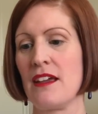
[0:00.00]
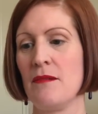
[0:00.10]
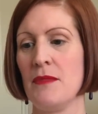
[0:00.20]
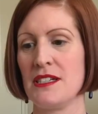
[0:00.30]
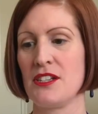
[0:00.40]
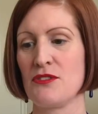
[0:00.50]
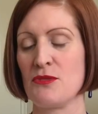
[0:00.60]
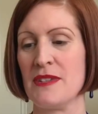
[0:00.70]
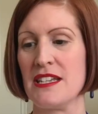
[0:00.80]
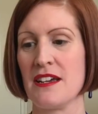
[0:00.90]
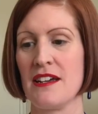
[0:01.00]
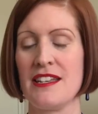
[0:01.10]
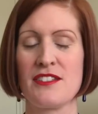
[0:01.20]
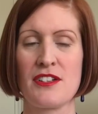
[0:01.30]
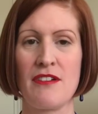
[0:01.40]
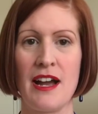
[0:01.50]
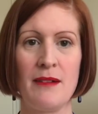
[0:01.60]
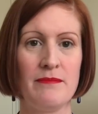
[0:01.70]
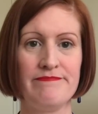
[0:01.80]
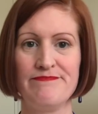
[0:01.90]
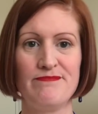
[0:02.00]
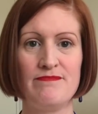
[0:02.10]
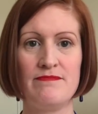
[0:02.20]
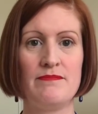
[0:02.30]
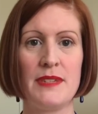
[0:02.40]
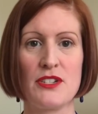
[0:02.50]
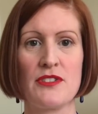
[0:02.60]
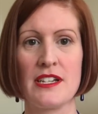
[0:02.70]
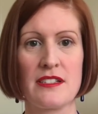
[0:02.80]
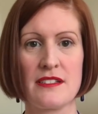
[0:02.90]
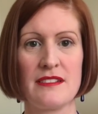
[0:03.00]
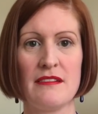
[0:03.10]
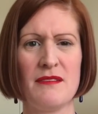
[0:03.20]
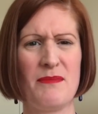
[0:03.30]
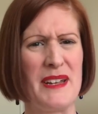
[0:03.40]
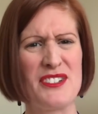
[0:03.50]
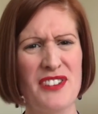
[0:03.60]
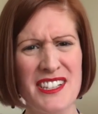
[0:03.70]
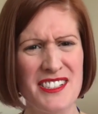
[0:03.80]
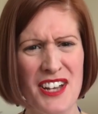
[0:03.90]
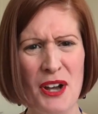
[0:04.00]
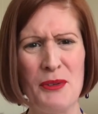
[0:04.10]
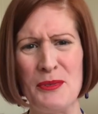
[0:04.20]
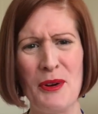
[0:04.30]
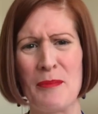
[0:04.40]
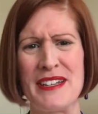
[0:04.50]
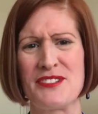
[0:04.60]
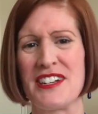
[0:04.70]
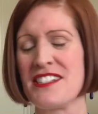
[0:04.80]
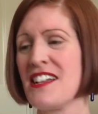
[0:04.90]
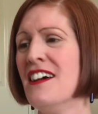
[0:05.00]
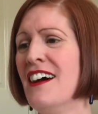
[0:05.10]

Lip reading: my social media, Instagram, Pinterest? No, not Pinterest.